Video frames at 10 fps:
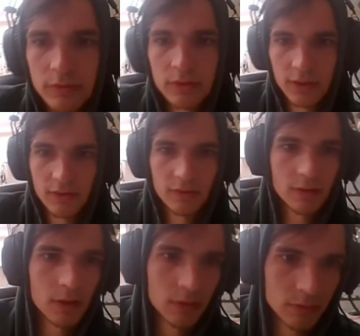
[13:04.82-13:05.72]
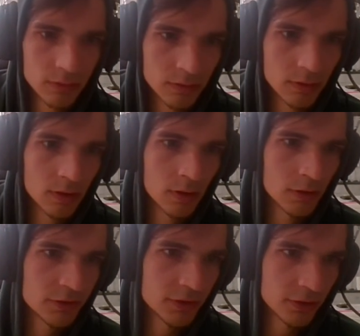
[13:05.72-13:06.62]
that all
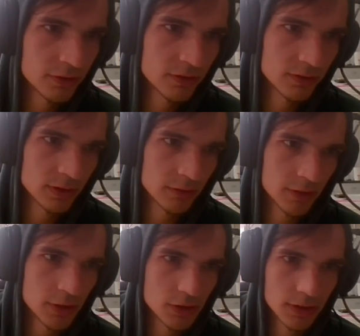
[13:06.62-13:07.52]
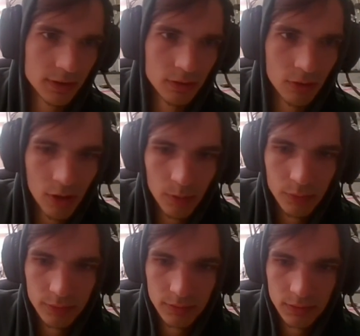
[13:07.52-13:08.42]
stocks eventually go up.
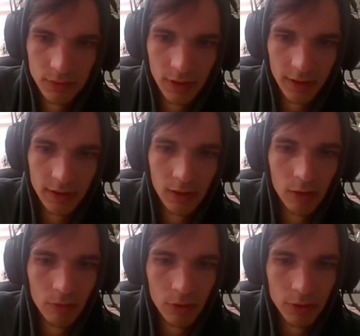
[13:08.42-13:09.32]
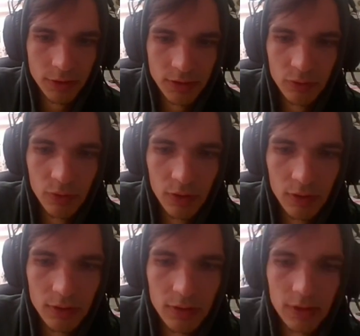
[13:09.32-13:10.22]
Like how long you will,
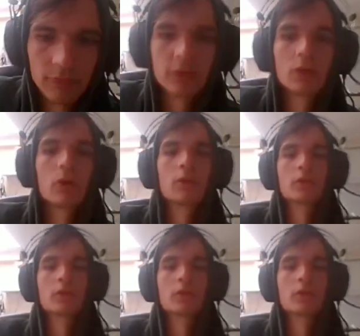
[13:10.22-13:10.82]
if you hold